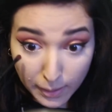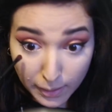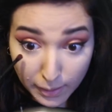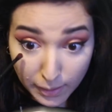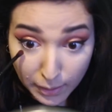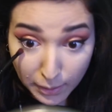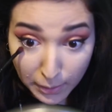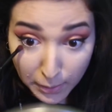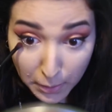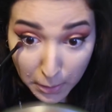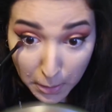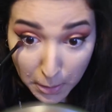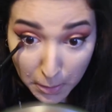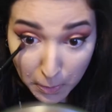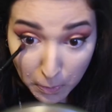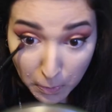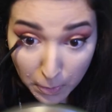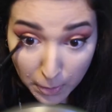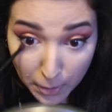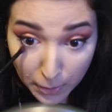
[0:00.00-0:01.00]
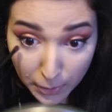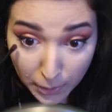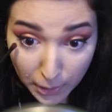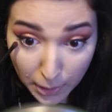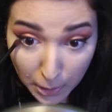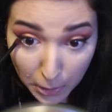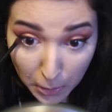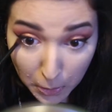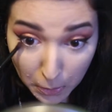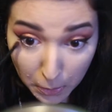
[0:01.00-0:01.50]
and run
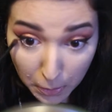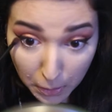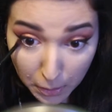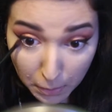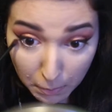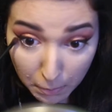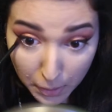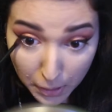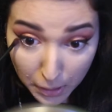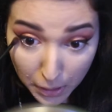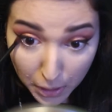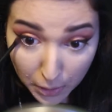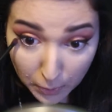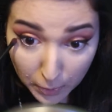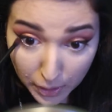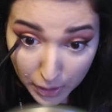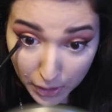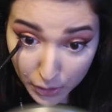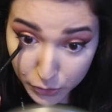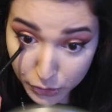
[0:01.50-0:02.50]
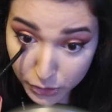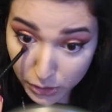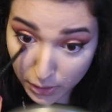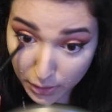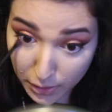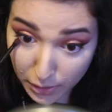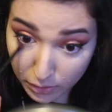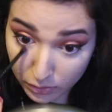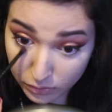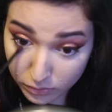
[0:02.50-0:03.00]
that along my lower lash
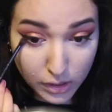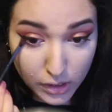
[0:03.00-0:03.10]
line.